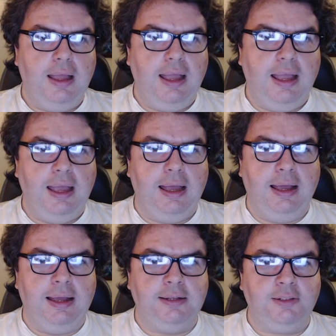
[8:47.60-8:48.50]

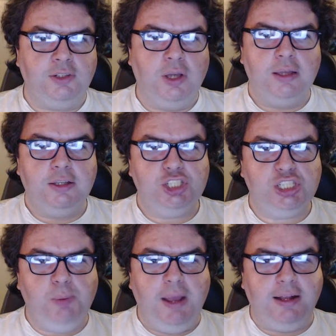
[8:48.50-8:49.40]
and
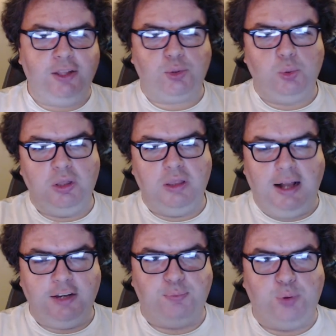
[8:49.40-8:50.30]
speeding through a lot
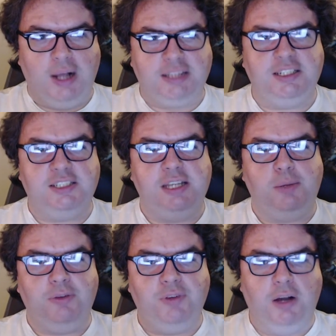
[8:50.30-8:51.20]
of process that
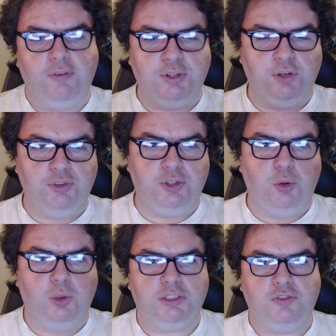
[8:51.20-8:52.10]
we've covered over the
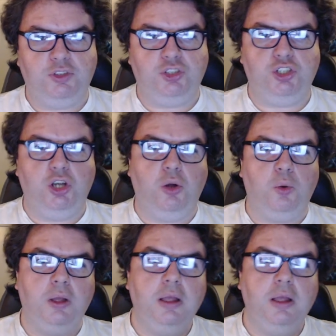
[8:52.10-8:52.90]
course of the show.